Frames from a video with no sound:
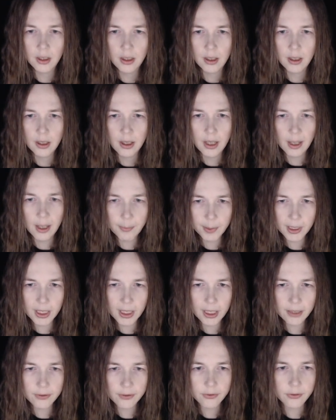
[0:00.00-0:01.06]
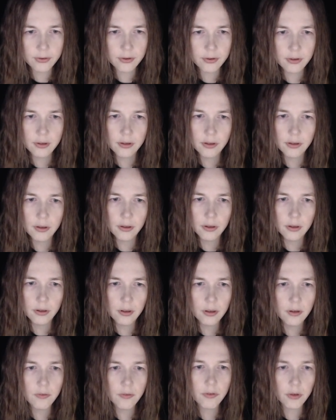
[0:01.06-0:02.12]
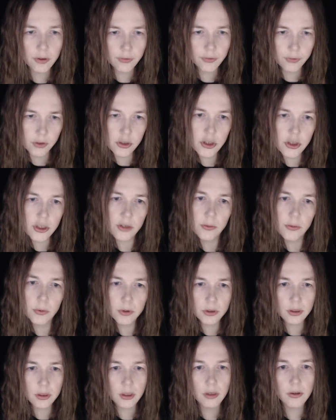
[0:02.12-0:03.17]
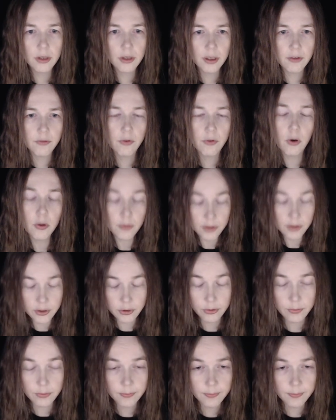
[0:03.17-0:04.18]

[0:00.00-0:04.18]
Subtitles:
Happy lives, for a future worth looking forward to.